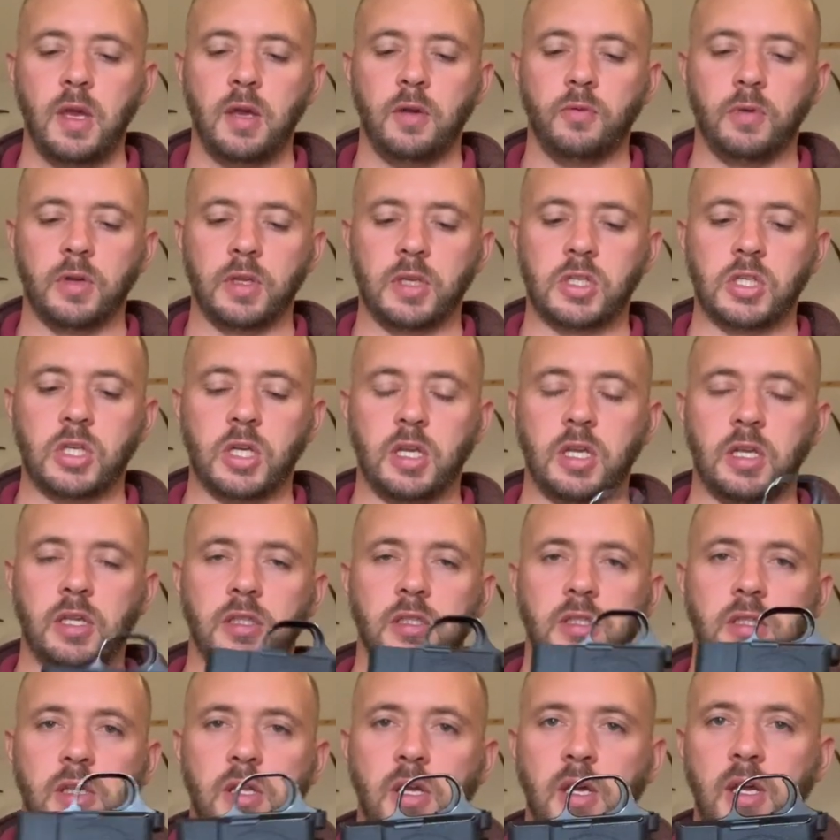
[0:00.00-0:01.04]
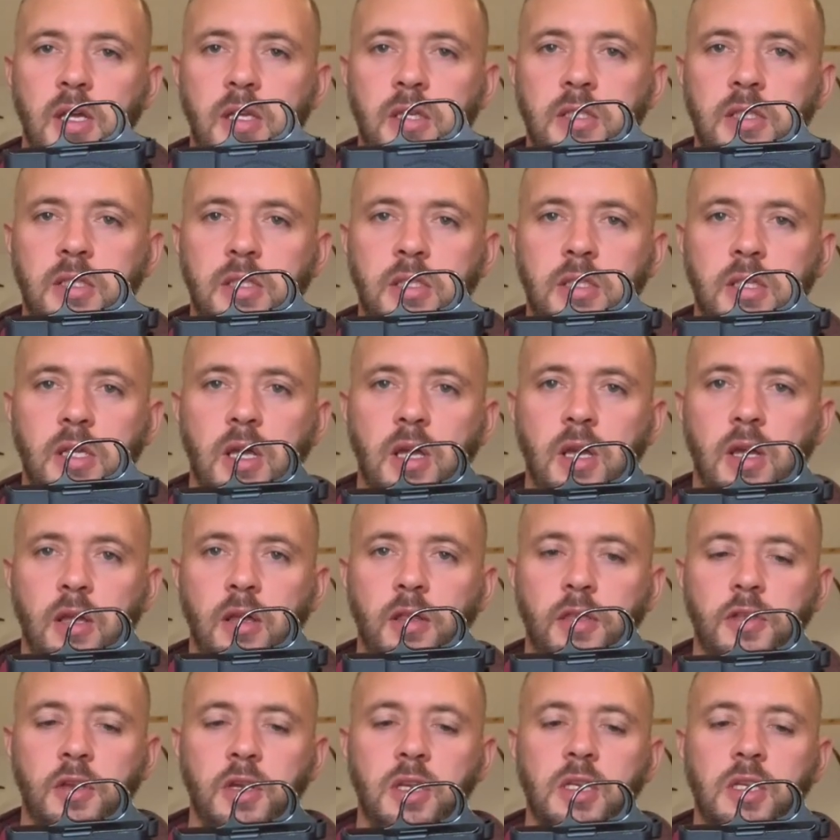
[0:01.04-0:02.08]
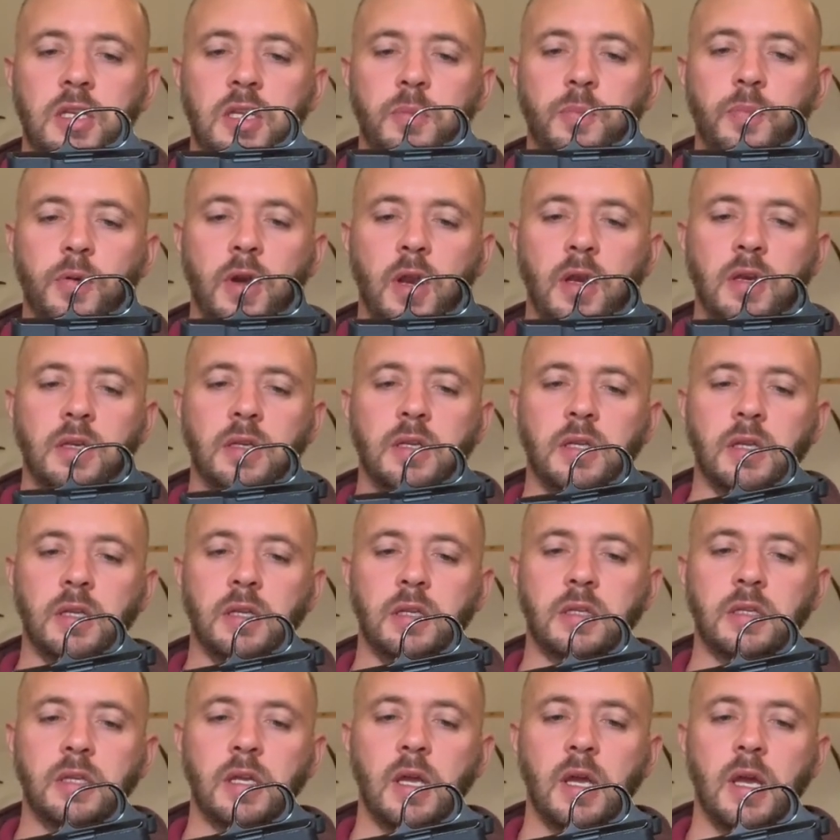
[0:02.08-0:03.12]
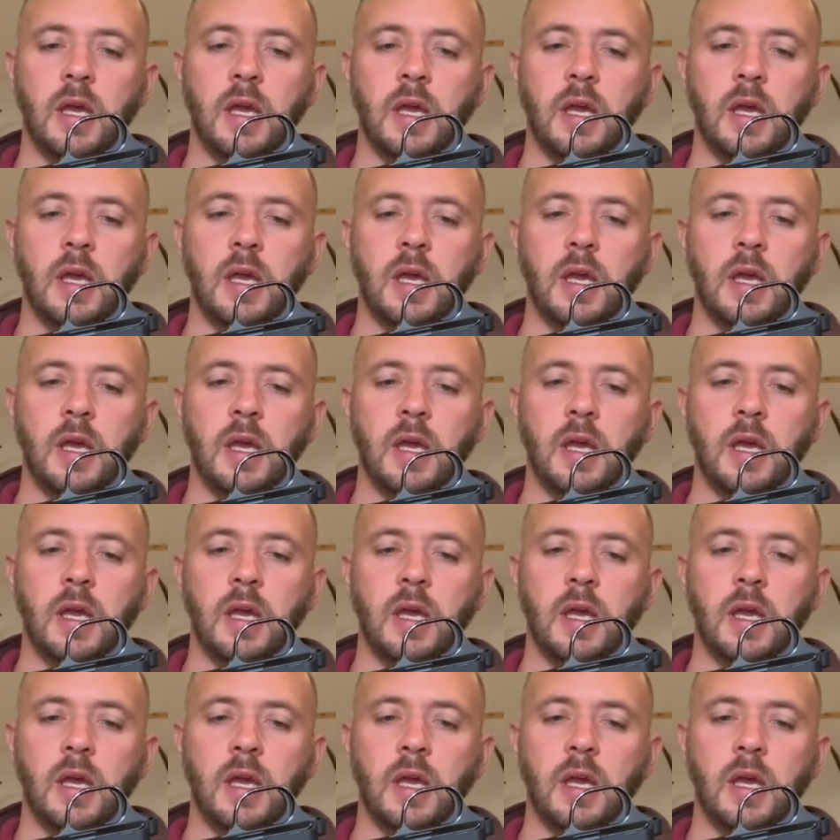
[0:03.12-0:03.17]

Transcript: which is this 3D printed